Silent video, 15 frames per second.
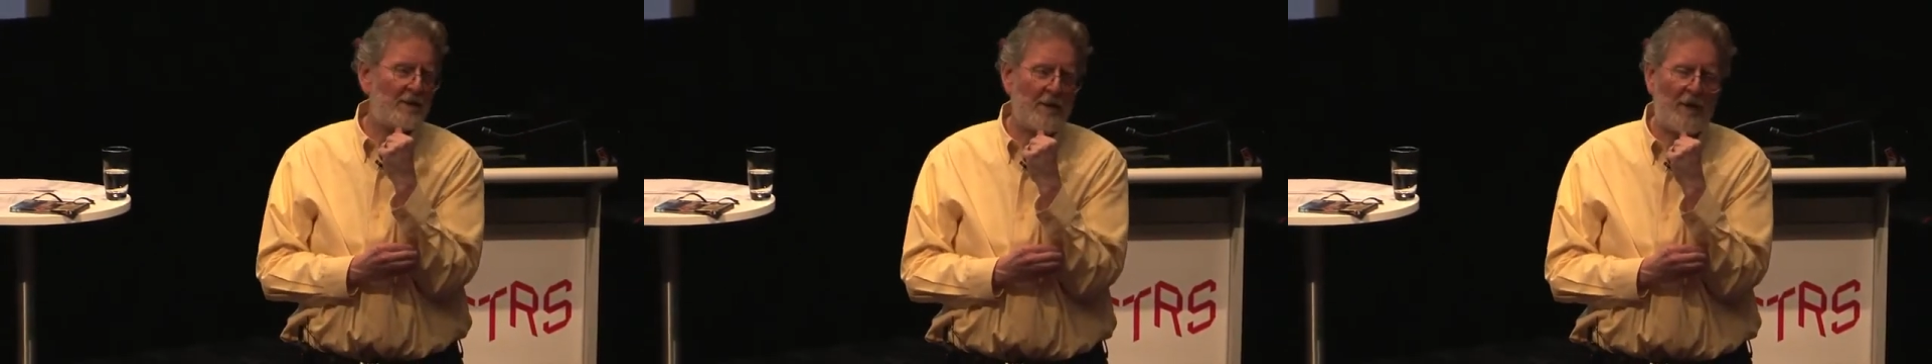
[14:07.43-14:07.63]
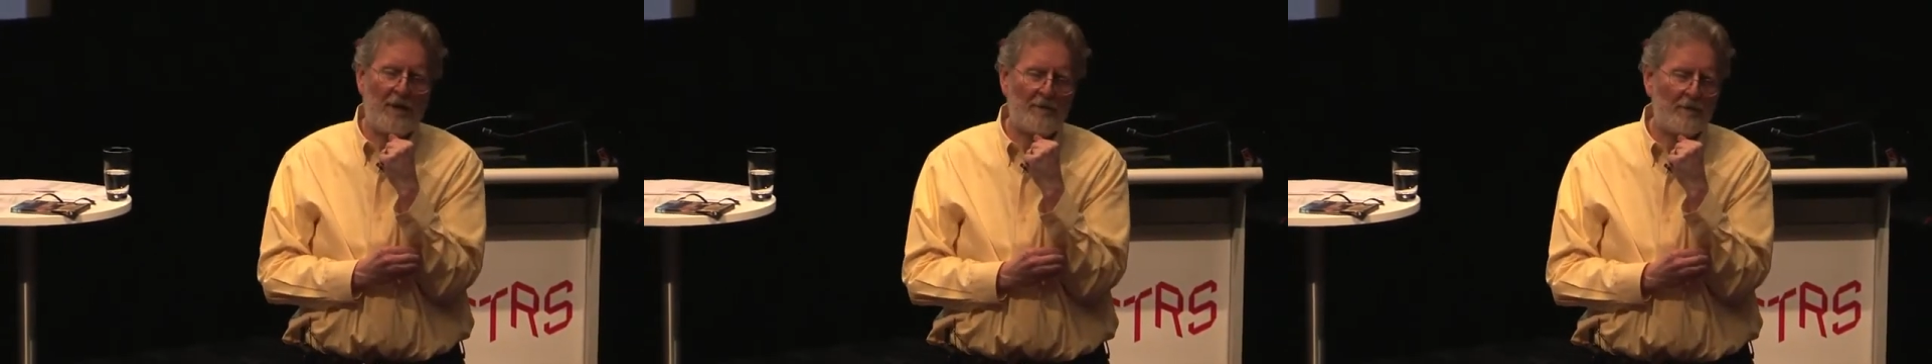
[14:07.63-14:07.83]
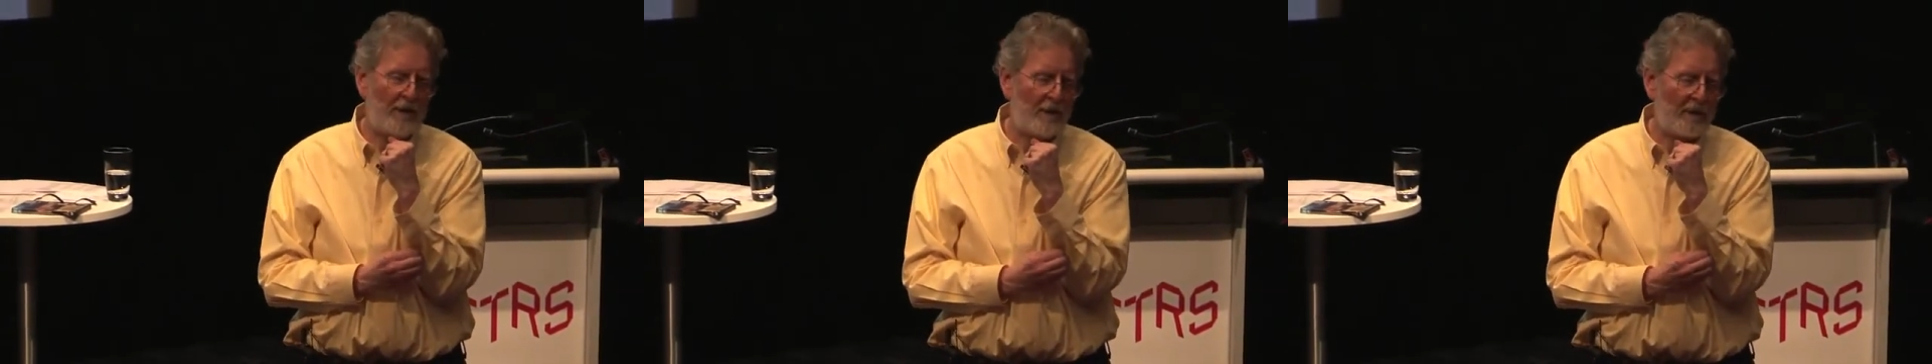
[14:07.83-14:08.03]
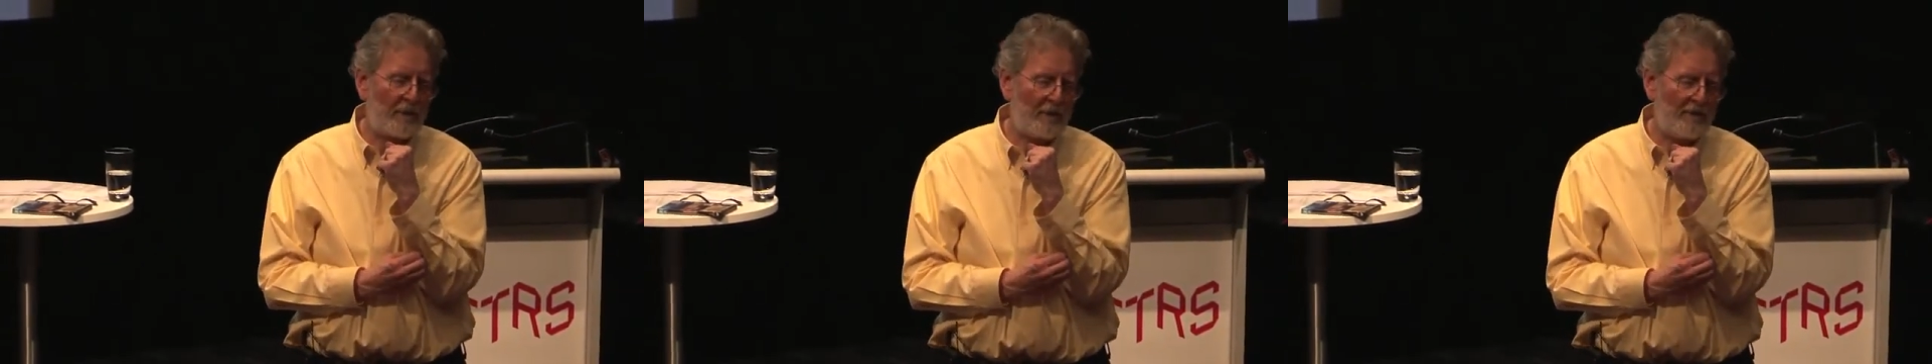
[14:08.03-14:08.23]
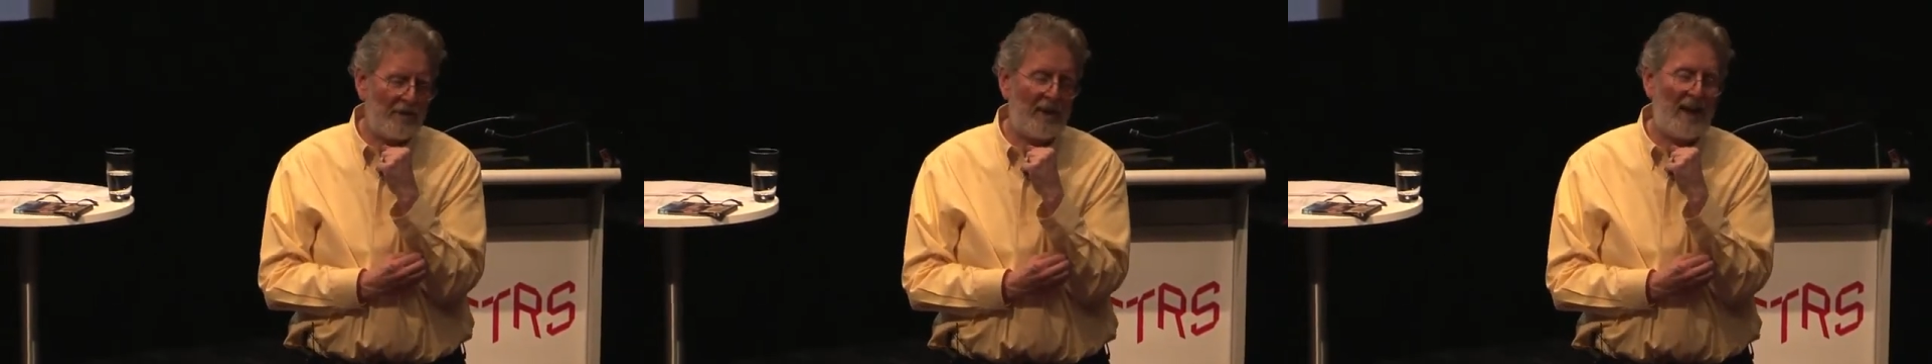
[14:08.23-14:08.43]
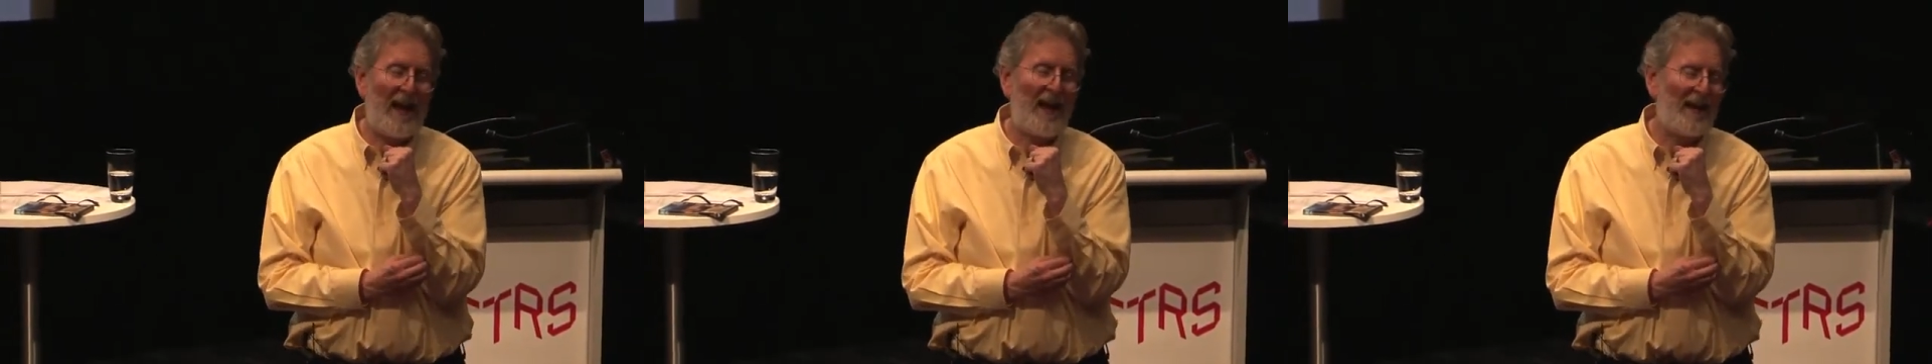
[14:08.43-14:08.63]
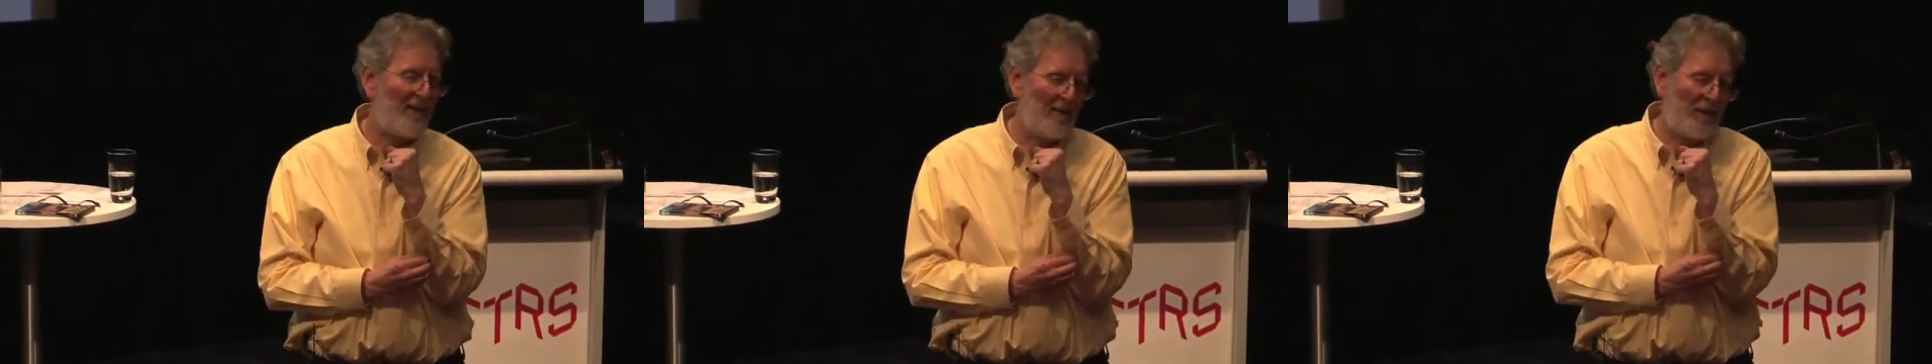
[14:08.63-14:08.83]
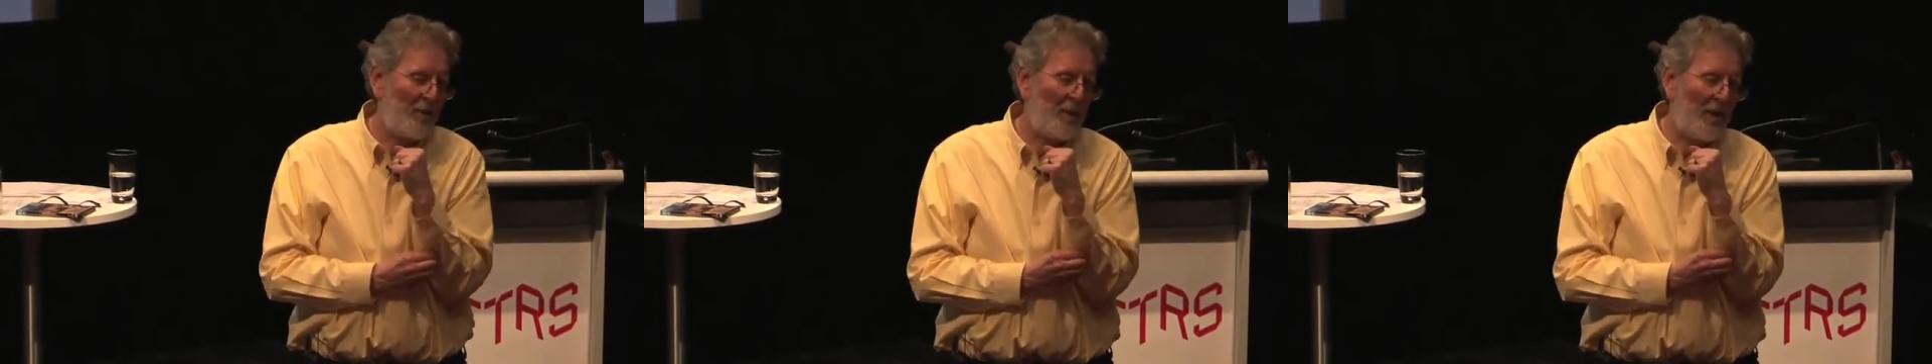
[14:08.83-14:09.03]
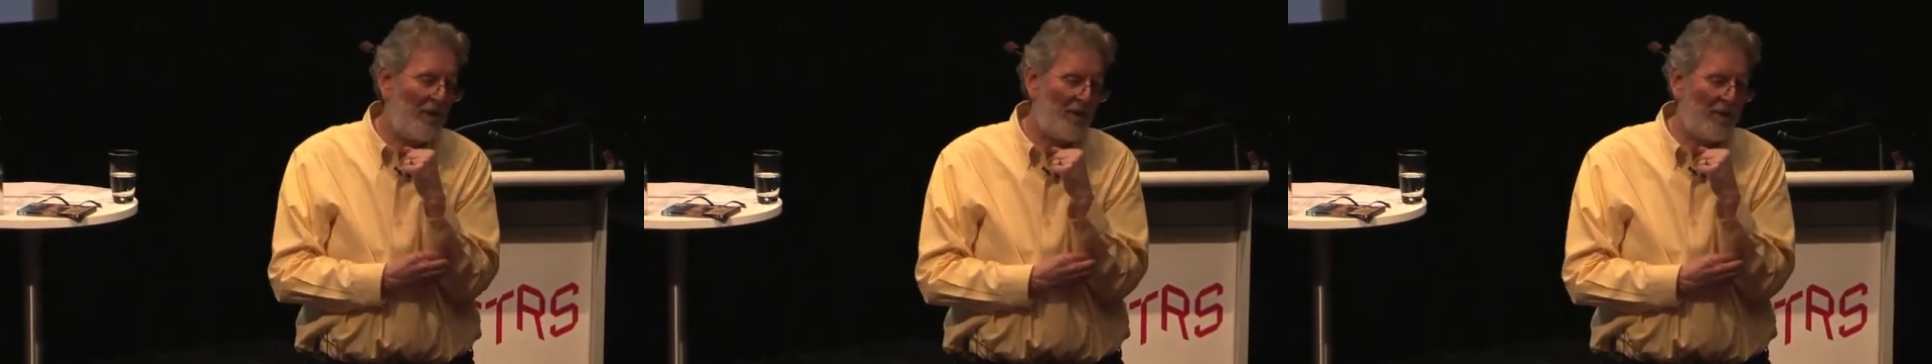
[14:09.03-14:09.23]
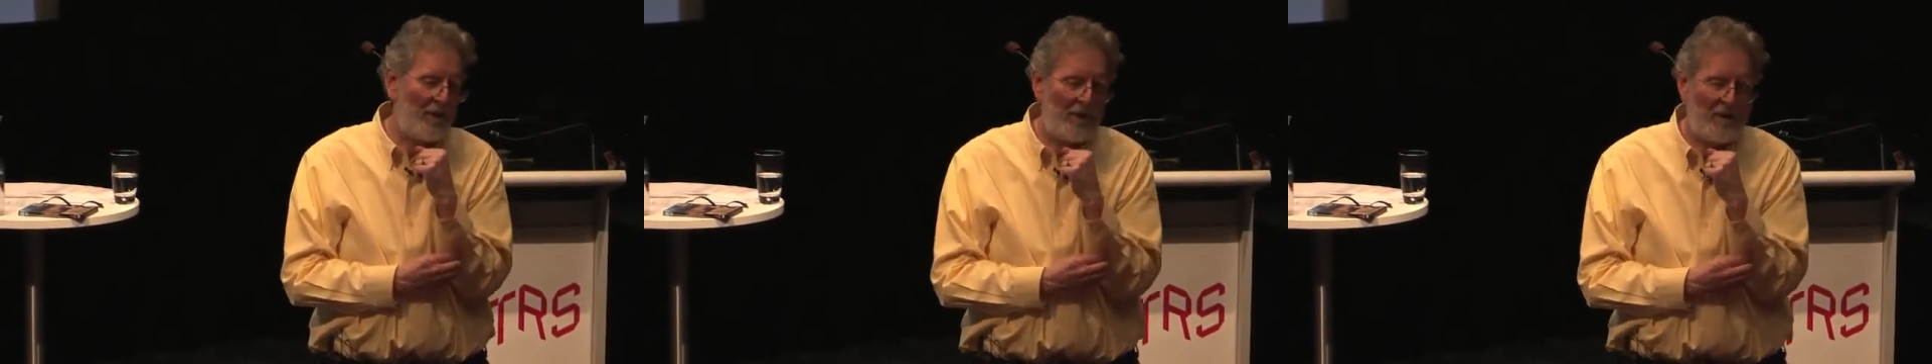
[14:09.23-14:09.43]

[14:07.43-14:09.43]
conflict, have a lot of it, or whatever